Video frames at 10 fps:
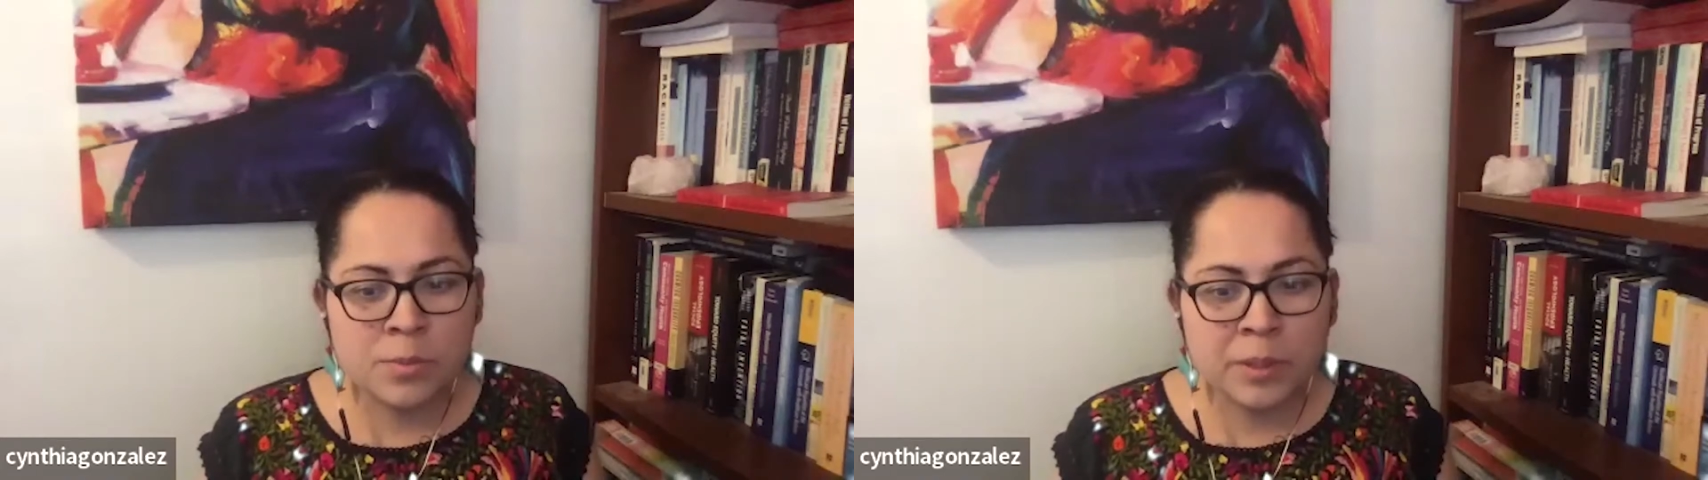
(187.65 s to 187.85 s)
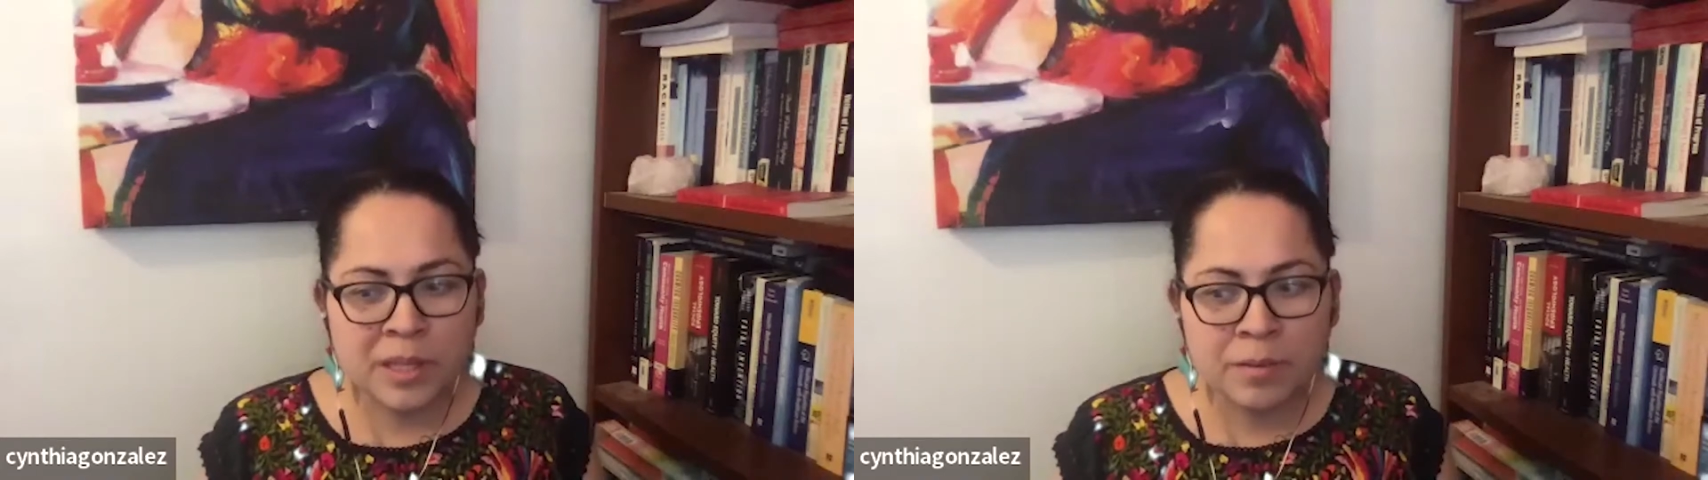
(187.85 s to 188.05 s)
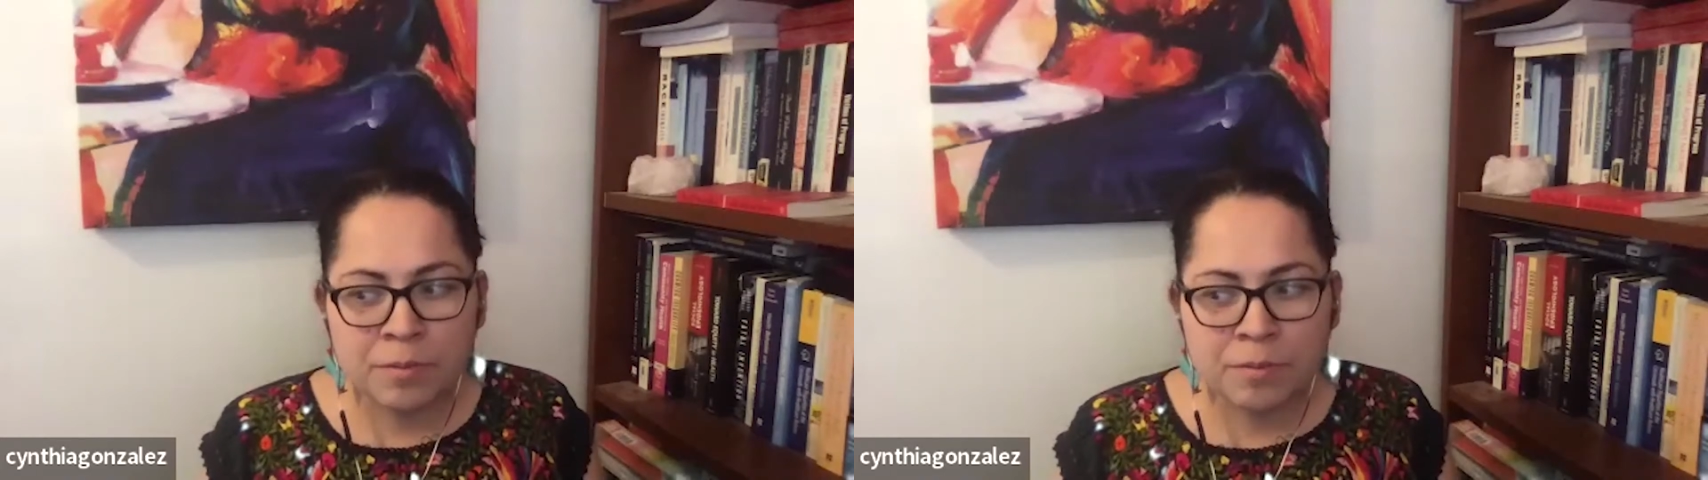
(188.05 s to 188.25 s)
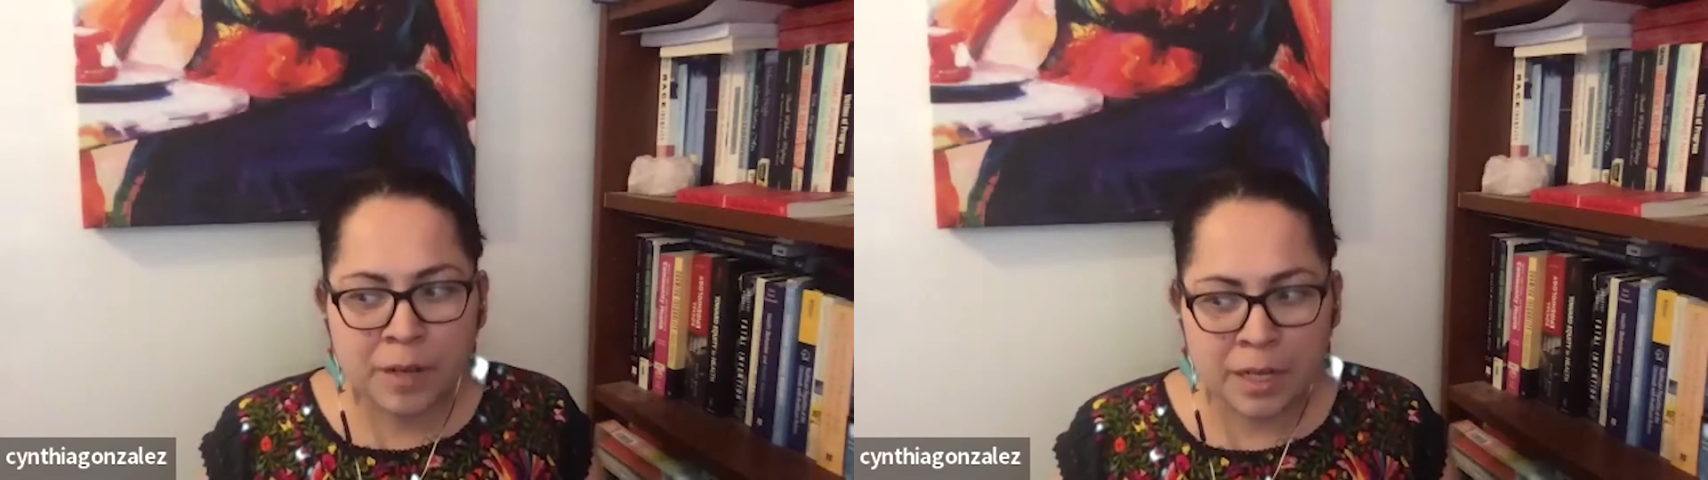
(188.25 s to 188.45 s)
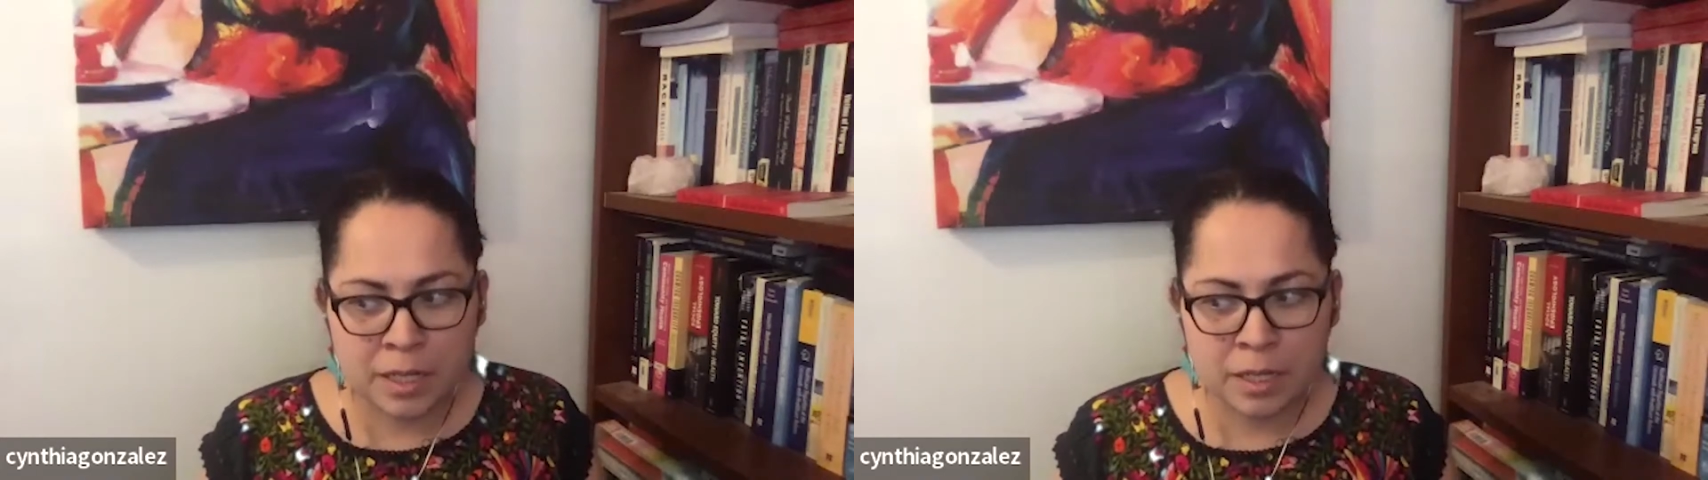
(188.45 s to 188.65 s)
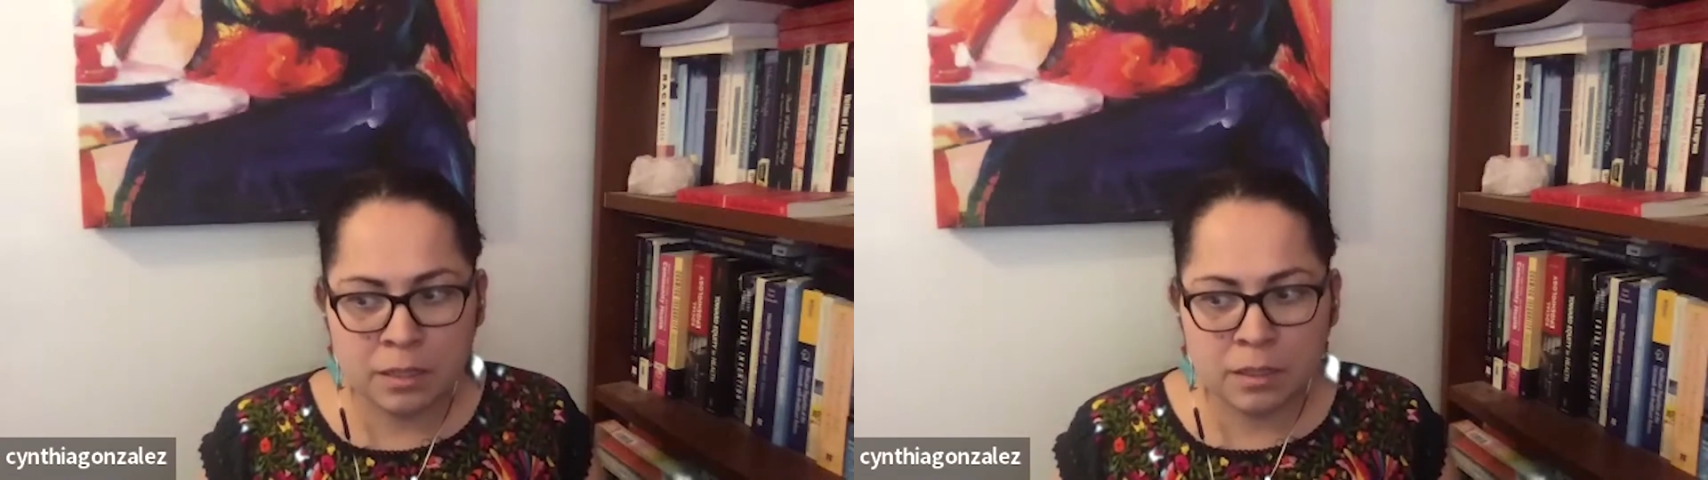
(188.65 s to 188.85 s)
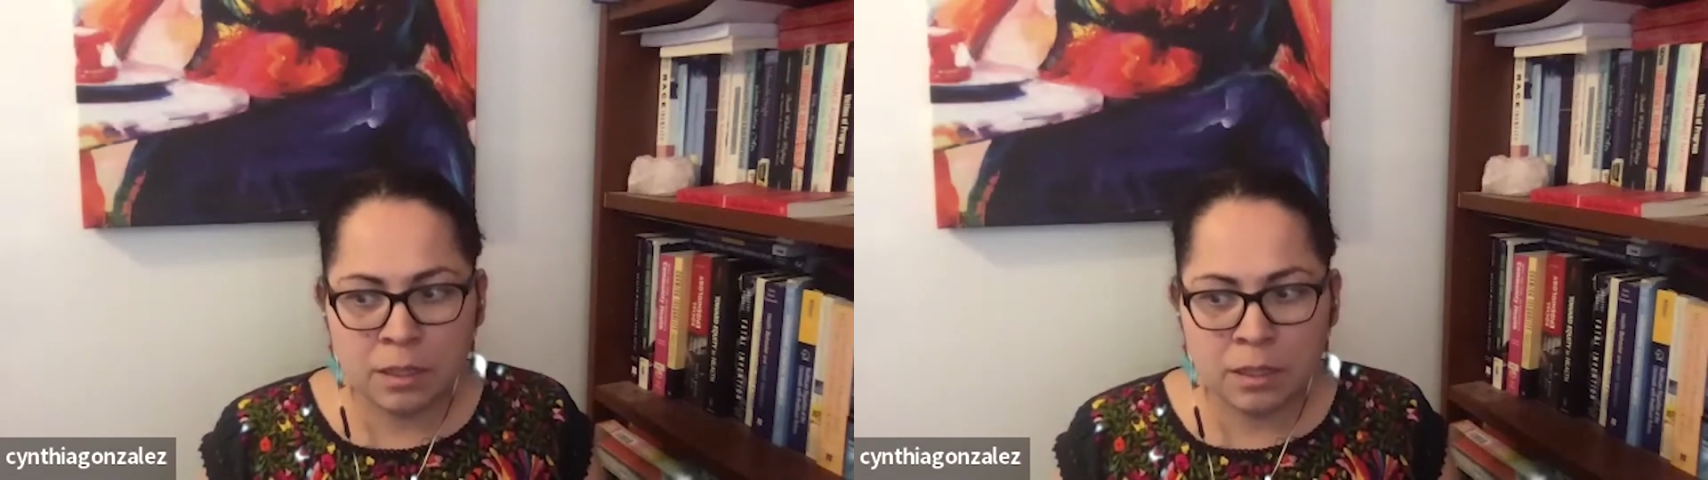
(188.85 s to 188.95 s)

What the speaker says: really funny.